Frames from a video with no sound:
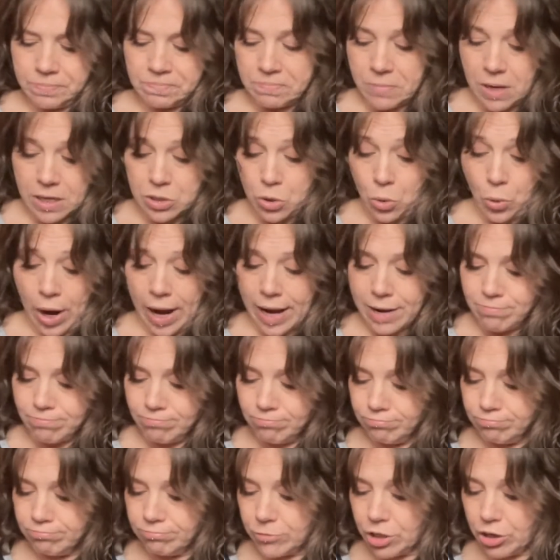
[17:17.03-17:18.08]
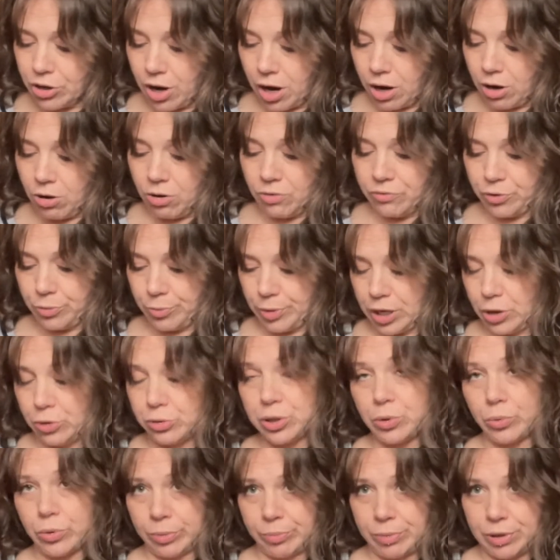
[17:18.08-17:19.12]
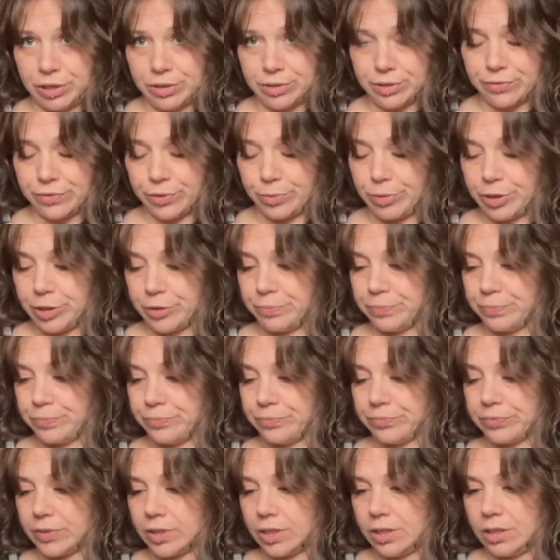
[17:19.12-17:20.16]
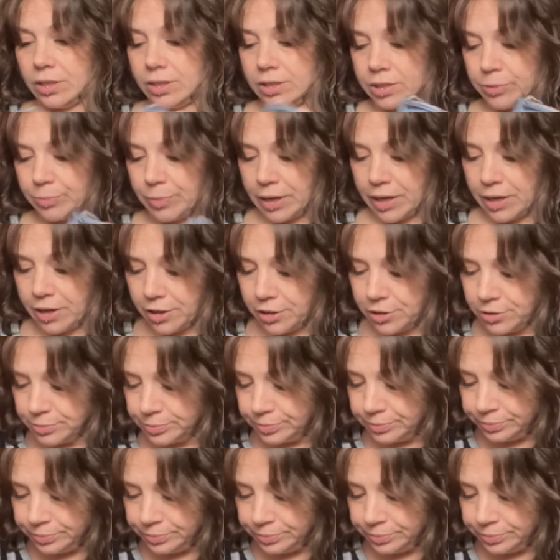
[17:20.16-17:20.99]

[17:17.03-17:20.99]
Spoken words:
that's okay. They're not all for me. Only one pair is for me. This pair,